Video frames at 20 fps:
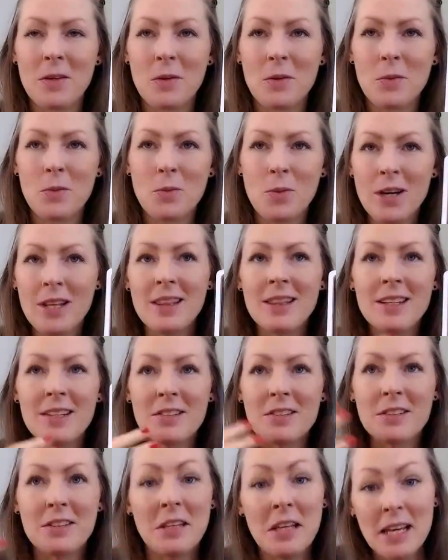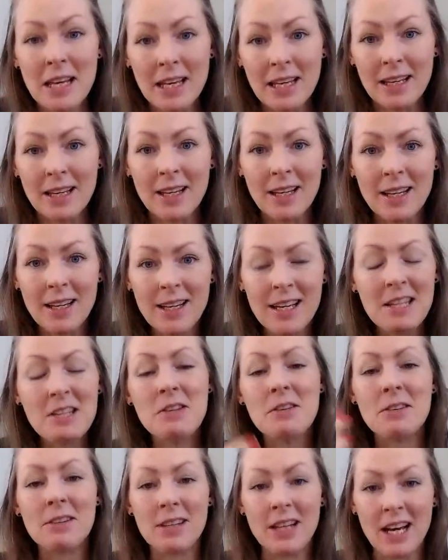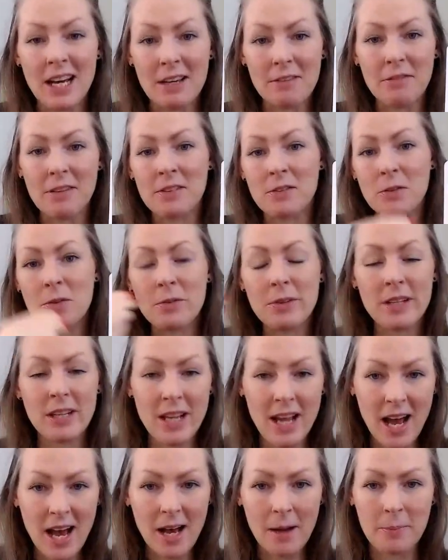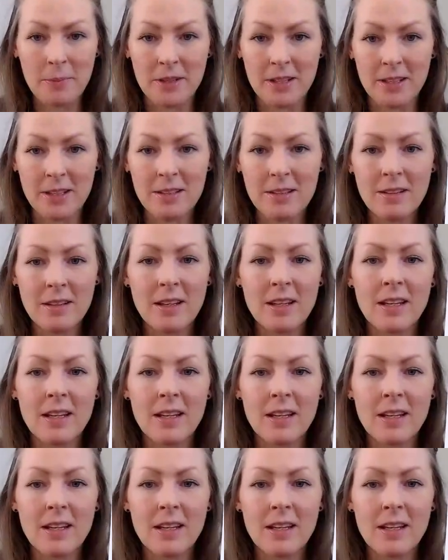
when this thing in your life has already happened